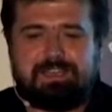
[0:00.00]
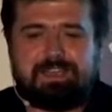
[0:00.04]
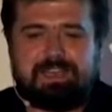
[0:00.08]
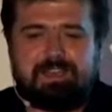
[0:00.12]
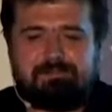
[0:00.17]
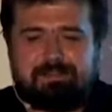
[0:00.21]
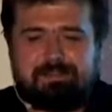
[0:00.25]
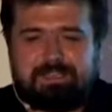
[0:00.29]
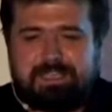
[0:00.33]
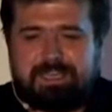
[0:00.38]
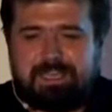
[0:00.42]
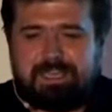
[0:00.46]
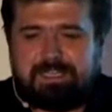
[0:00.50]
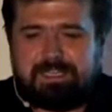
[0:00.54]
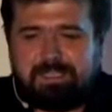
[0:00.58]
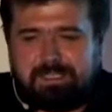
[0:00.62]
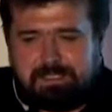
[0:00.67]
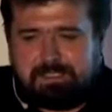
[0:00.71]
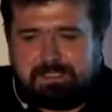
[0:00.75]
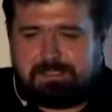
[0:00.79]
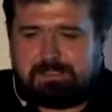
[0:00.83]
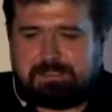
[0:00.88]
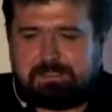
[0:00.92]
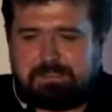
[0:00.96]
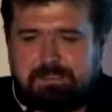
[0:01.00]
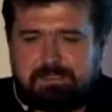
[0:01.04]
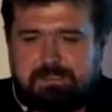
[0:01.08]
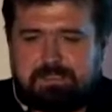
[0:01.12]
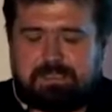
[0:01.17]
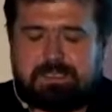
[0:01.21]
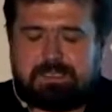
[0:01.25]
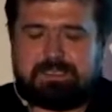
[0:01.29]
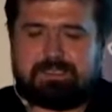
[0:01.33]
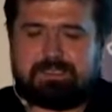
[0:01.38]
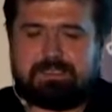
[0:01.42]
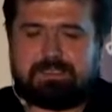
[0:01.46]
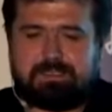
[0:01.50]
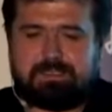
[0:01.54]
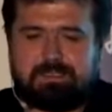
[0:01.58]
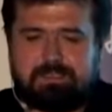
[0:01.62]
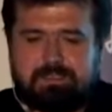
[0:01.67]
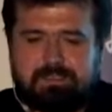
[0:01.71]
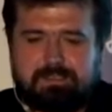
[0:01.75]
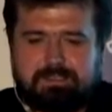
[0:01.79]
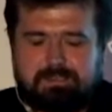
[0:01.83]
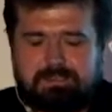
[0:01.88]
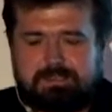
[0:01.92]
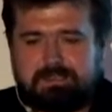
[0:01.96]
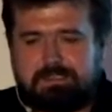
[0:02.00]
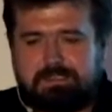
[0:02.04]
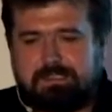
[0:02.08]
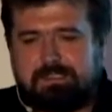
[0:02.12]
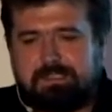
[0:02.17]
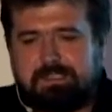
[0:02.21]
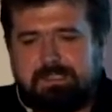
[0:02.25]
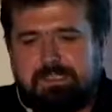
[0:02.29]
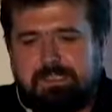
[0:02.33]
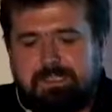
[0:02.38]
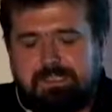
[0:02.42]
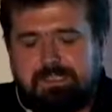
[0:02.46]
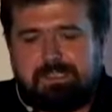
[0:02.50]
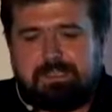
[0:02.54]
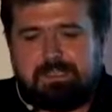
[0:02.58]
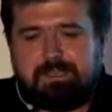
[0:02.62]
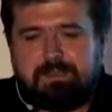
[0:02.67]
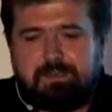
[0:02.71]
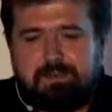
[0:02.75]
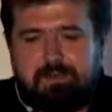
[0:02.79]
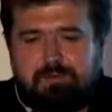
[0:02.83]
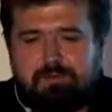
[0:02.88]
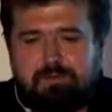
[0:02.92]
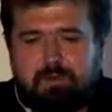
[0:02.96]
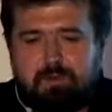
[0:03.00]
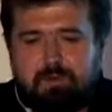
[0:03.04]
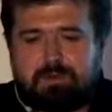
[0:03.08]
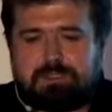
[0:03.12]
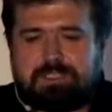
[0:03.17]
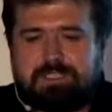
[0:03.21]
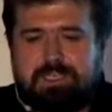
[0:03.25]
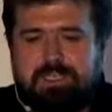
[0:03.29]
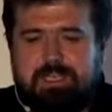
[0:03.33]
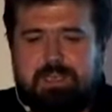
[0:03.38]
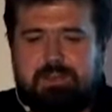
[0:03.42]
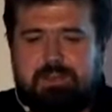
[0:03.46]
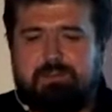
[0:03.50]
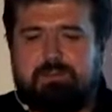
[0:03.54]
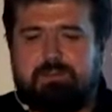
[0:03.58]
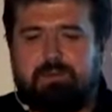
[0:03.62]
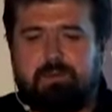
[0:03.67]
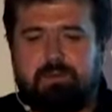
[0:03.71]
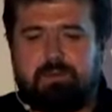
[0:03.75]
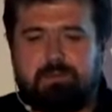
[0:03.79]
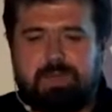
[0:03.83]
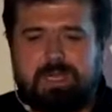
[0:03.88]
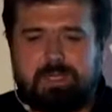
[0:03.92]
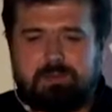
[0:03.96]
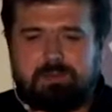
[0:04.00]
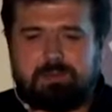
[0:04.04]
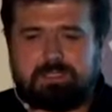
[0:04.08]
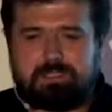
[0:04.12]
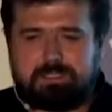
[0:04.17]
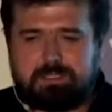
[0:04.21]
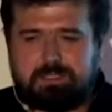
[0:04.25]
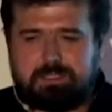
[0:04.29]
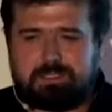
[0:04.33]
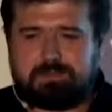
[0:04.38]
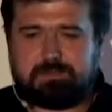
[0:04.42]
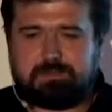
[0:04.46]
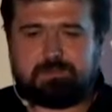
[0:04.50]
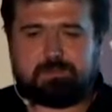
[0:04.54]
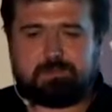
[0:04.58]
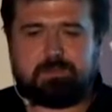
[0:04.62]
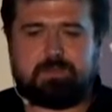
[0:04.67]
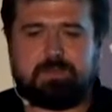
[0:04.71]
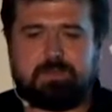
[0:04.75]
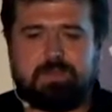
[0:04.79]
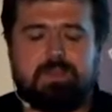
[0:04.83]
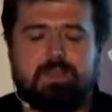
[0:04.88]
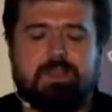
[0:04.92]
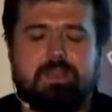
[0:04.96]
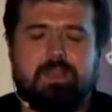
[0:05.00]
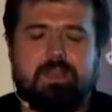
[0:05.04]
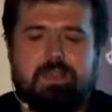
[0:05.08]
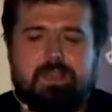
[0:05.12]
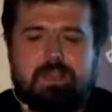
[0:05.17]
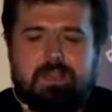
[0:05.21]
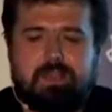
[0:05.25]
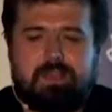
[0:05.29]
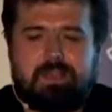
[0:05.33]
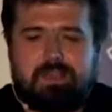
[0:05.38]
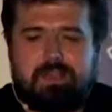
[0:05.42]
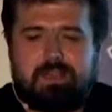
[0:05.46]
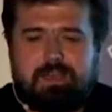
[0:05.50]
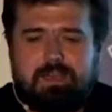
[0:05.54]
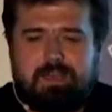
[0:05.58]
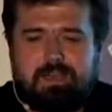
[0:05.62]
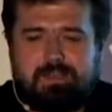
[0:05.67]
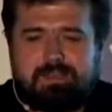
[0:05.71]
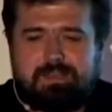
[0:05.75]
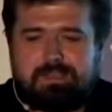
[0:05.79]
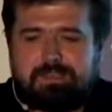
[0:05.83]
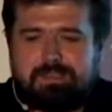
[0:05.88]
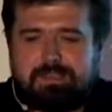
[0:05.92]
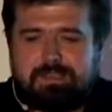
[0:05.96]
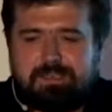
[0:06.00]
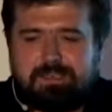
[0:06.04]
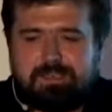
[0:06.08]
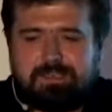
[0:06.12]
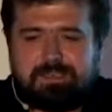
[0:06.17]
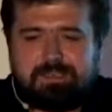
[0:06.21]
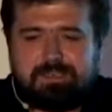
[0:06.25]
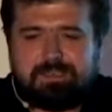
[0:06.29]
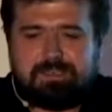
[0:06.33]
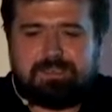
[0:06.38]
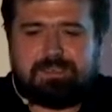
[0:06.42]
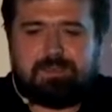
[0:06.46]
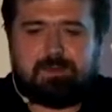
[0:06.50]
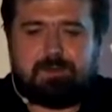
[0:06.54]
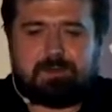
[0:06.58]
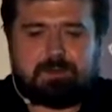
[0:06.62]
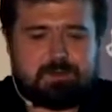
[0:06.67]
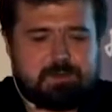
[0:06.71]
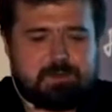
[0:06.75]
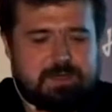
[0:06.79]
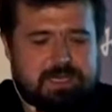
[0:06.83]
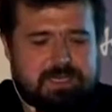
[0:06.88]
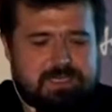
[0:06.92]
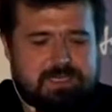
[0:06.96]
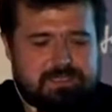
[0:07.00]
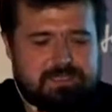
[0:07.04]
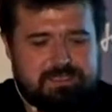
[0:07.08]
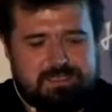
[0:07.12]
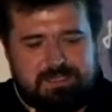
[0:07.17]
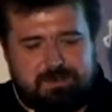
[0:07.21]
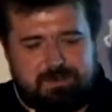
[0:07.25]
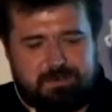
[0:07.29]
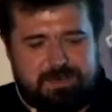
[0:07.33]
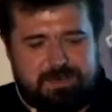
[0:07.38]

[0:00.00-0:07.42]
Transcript: Kevlin Henney, and of course he had thought about it. And he also had the